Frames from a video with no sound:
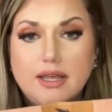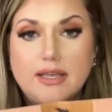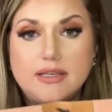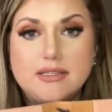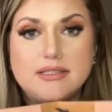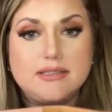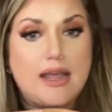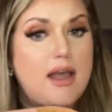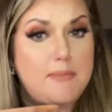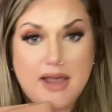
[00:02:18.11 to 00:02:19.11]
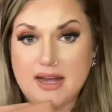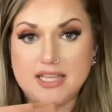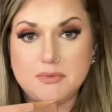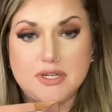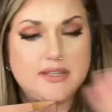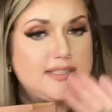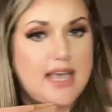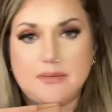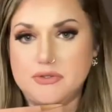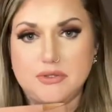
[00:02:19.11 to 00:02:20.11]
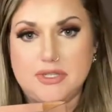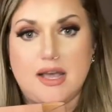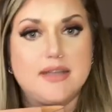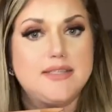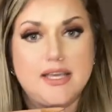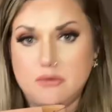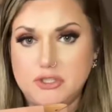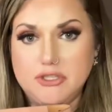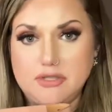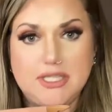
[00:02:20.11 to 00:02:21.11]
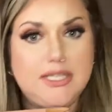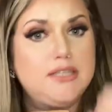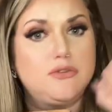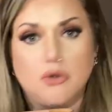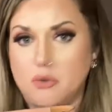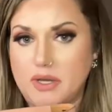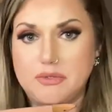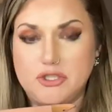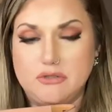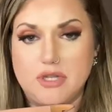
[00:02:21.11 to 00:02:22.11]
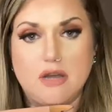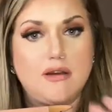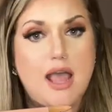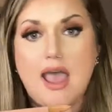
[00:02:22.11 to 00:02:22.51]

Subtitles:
Now, am I an expert at this? Absolutely not. Take what you need, throw away what you don't.